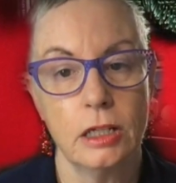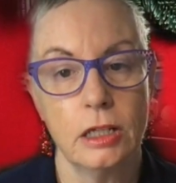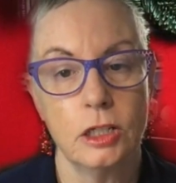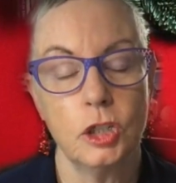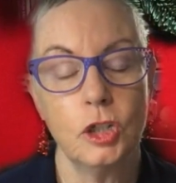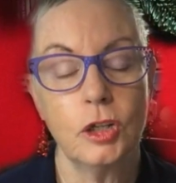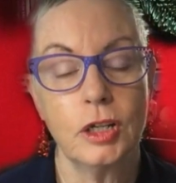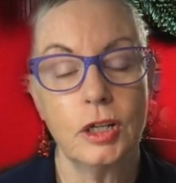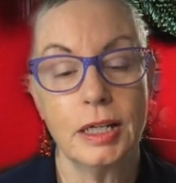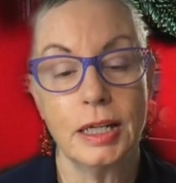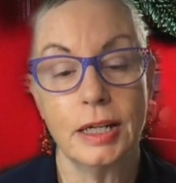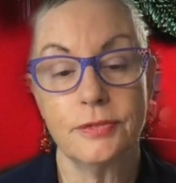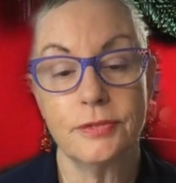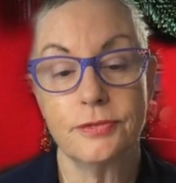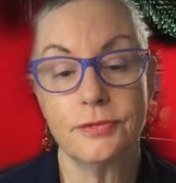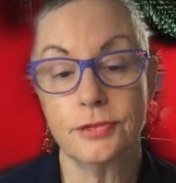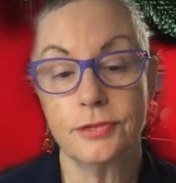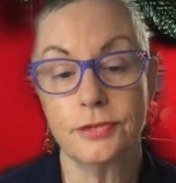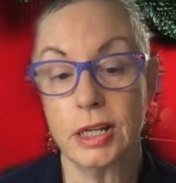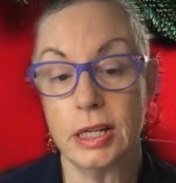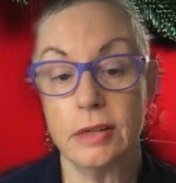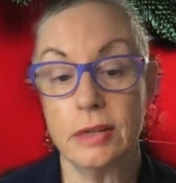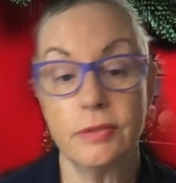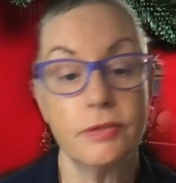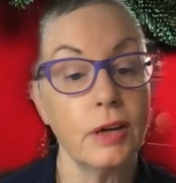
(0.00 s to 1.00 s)
You can have
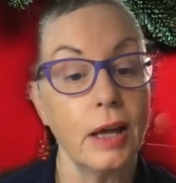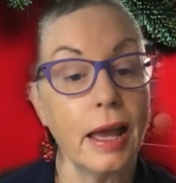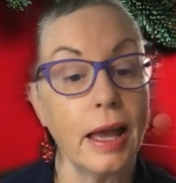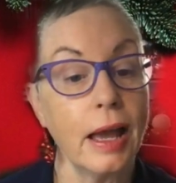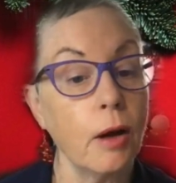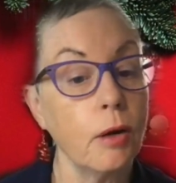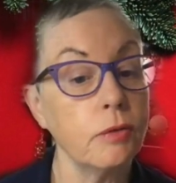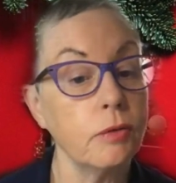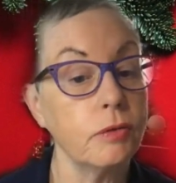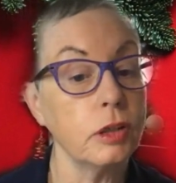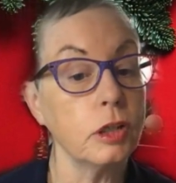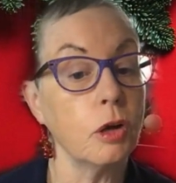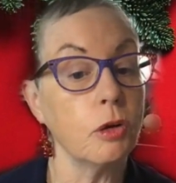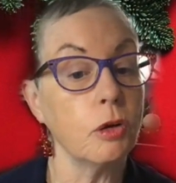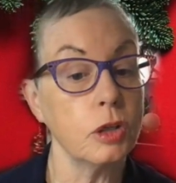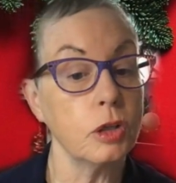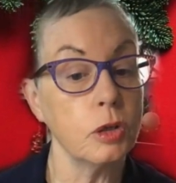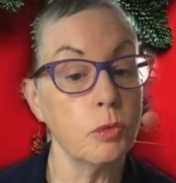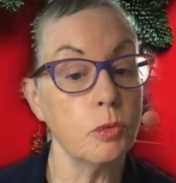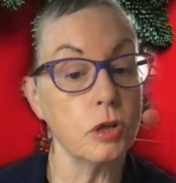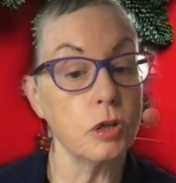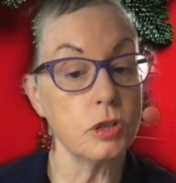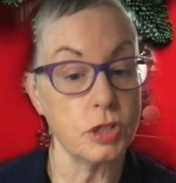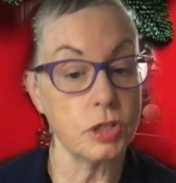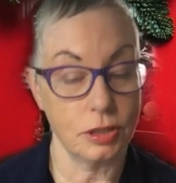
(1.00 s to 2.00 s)
free for however long
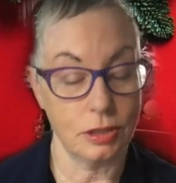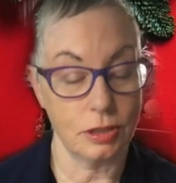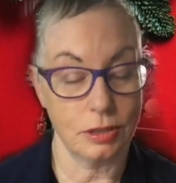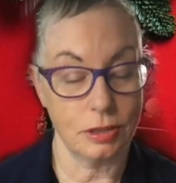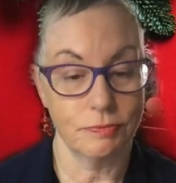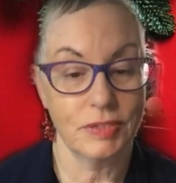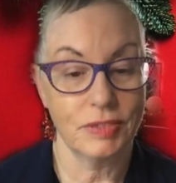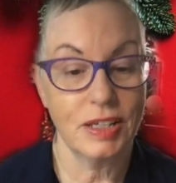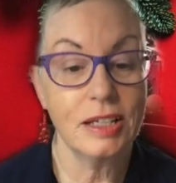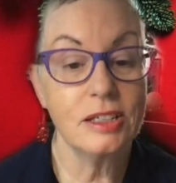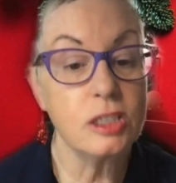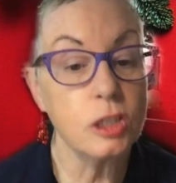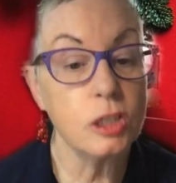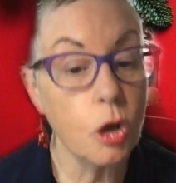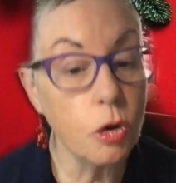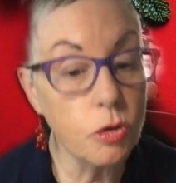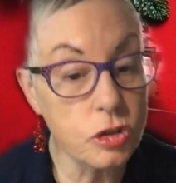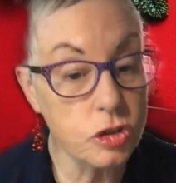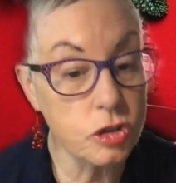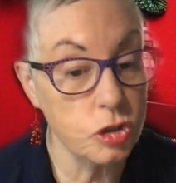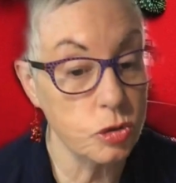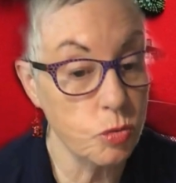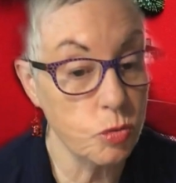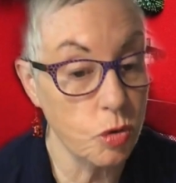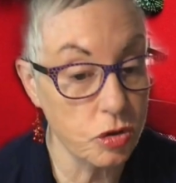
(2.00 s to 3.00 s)
you want it, as long as you